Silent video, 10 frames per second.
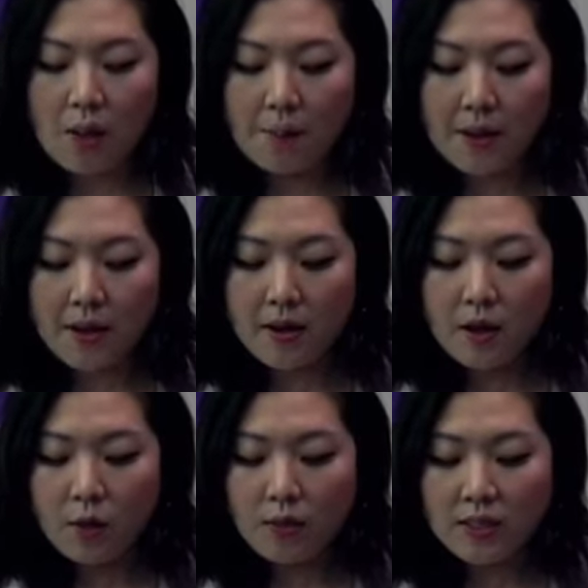But
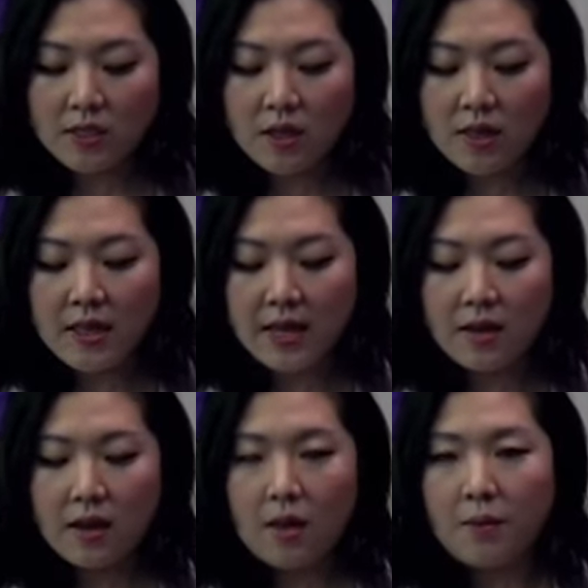we saw
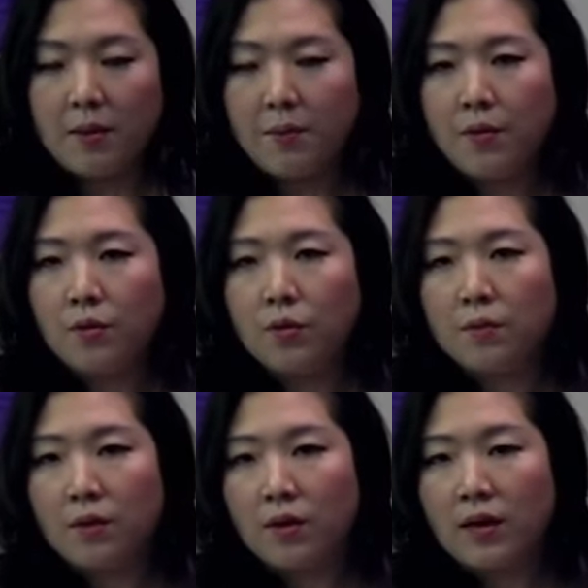that people who are
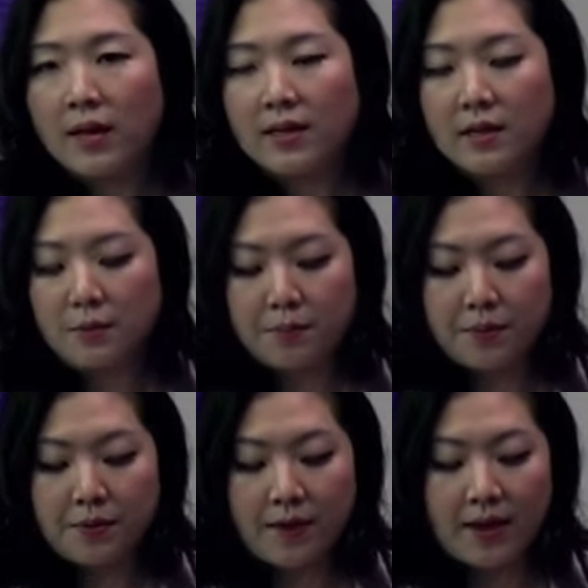more likely to
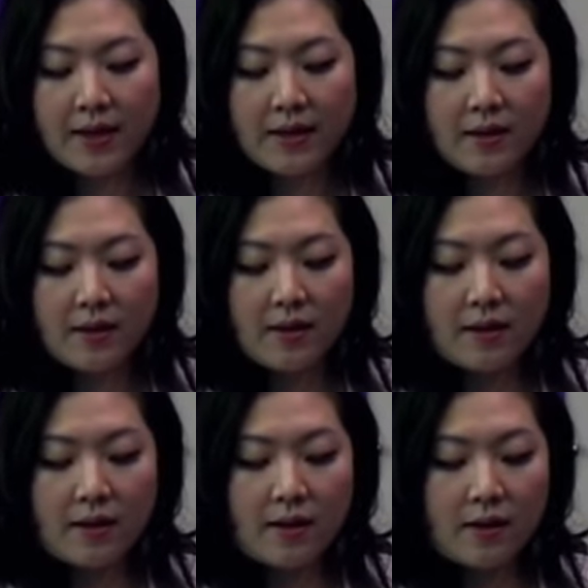provide
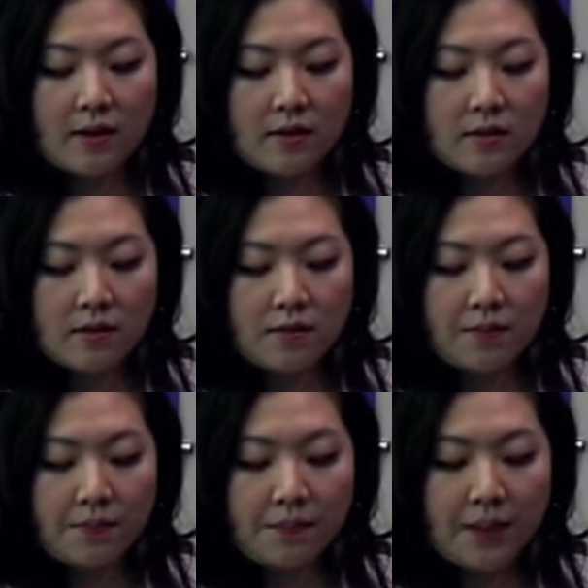uh,
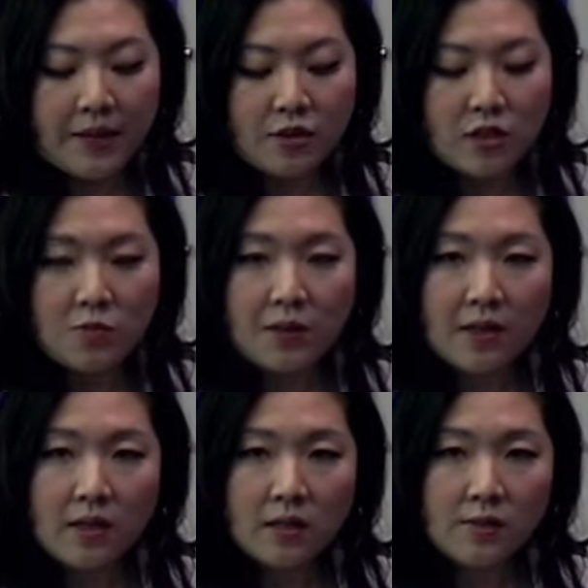patronage
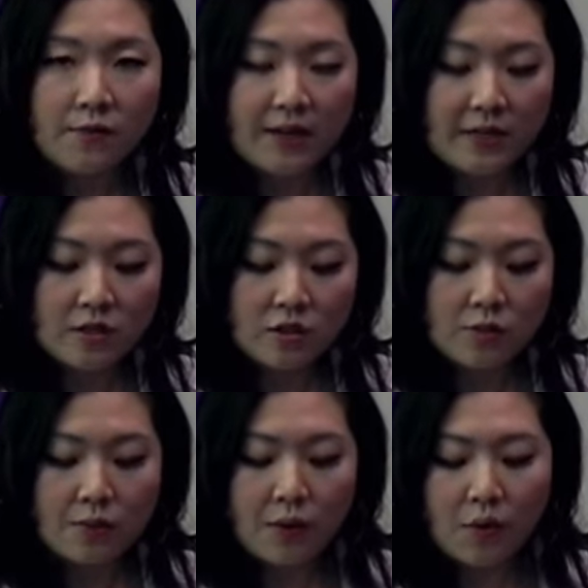because of financial
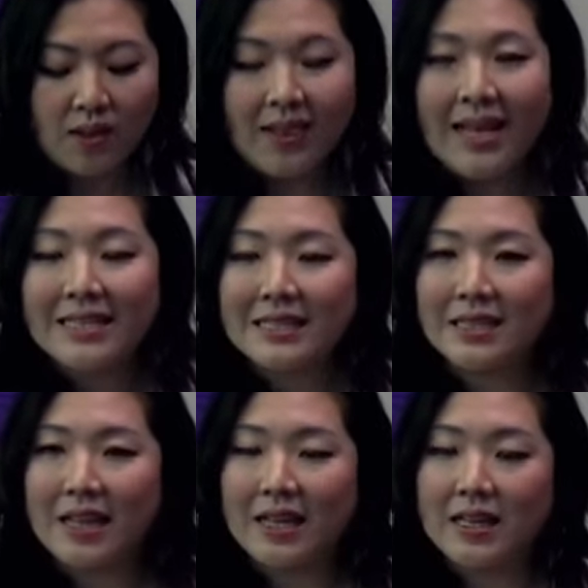support, we're less
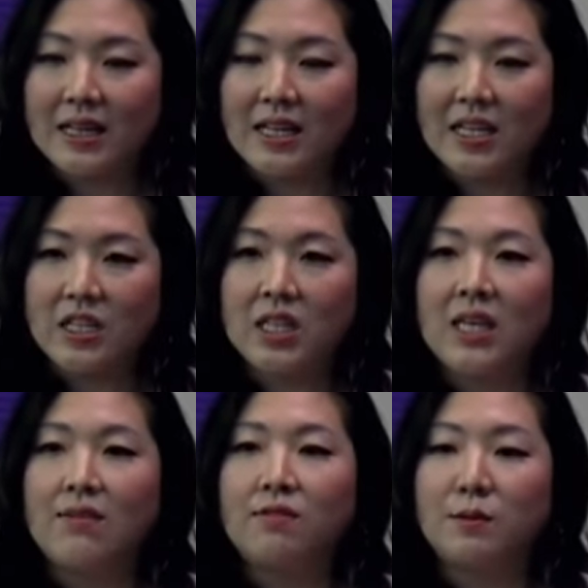likely to
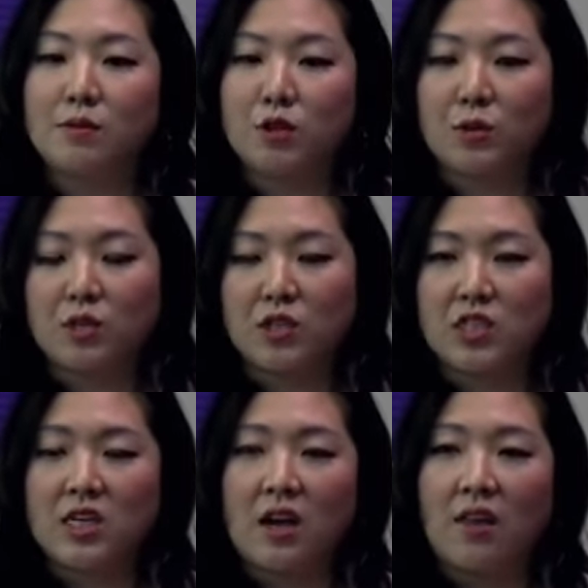give subscriptions
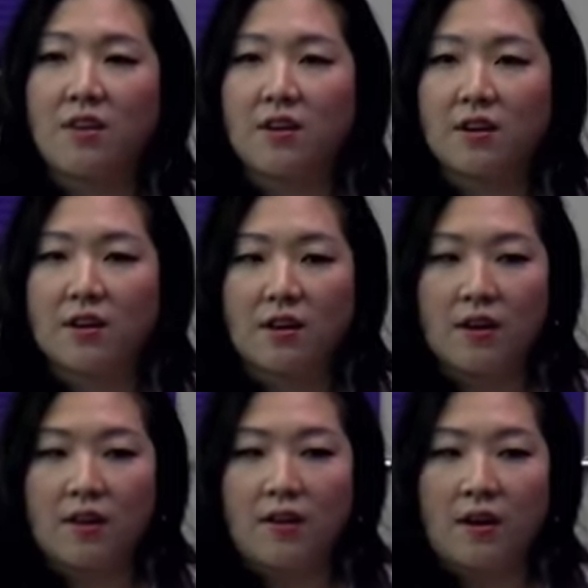to other
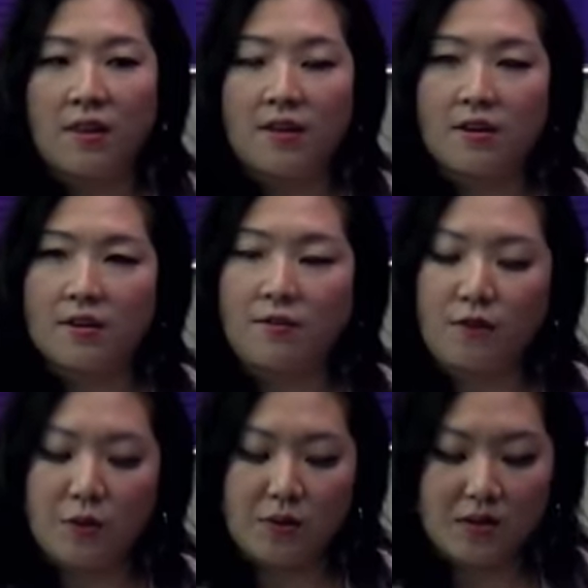other
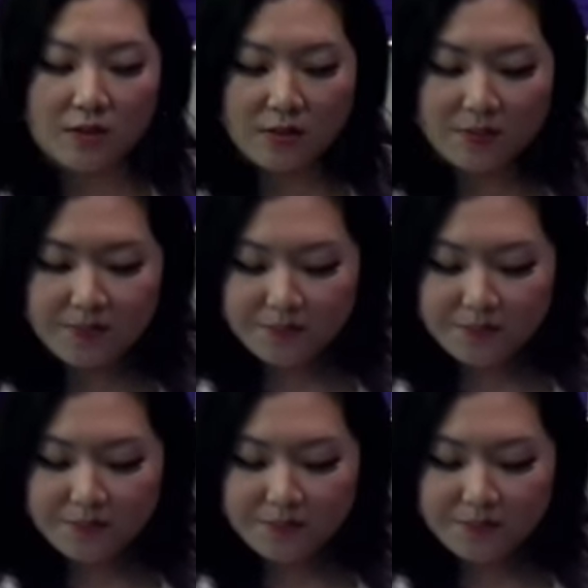viewers.